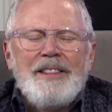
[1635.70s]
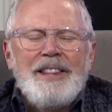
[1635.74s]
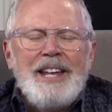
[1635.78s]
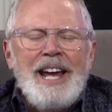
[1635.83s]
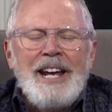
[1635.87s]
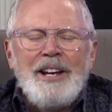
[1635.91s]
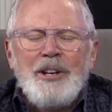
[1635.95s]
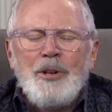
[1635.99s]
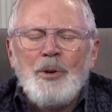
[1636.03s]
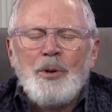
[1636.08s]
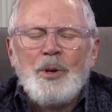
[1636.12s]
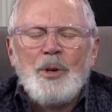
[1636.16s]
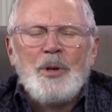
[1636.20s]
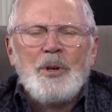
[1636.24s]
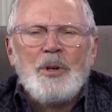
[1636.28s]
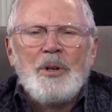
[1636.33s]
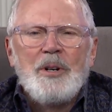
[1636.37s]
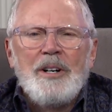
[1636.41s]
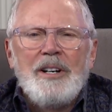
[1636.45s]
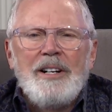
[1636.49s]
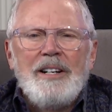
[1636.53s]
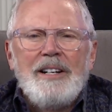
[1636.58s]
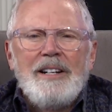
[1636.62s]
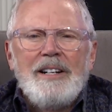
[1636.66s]
Thank you,
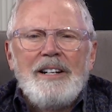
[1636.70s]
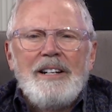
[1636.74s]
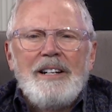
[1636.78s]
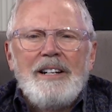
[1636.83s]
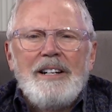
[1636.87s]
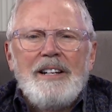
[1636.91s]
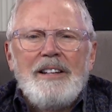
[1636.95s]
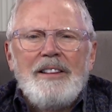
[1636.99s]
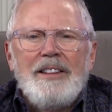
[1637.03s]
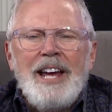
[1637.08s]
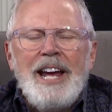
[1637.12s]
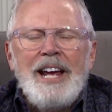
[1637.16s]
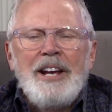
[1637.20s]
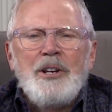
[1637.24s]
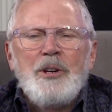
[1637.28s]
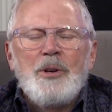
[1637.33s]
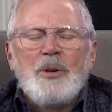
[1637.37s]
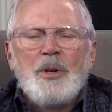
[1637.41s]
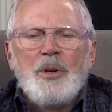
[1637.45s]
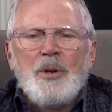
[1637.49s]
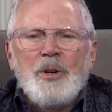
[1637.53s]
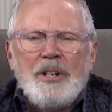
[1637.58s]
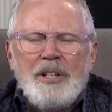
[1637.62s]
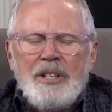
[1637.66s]
Lord. Thank
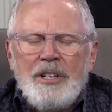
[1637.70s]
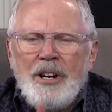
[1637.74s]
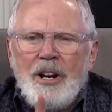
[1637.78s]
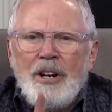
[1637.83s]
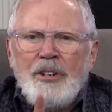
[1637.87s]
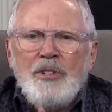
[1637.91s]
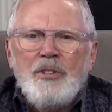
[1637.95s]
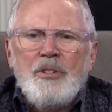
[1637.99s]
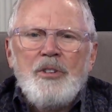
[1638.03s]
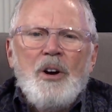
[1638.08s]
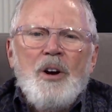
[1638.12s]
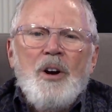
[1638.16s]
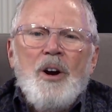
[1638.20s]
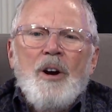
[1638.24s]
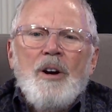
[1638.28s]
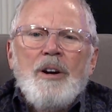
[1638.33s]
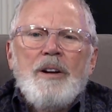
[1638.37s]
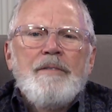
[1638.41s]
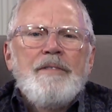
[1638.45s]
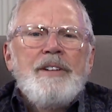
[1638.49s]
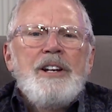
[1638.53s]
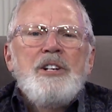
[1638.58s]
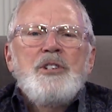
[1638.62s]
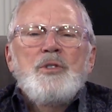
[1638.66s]
you, Lord. Touch Thank the heart
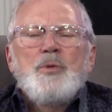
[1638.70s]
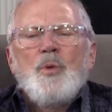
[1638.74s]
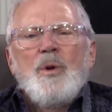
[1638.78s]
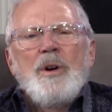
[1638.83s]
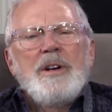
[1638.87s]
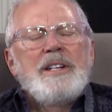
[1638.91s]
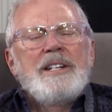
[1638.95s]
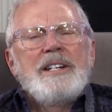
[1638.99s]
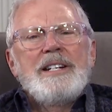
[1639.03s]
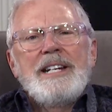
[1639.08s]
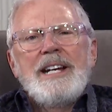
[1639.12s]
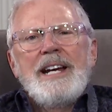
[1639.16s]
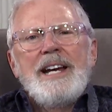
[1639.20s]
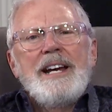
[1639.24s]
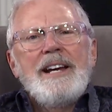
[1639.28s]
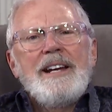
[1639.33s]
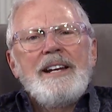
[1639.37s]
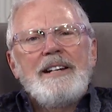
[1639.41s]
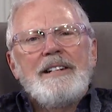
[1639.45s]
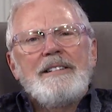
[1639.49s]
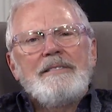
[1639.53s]
you, of each one today.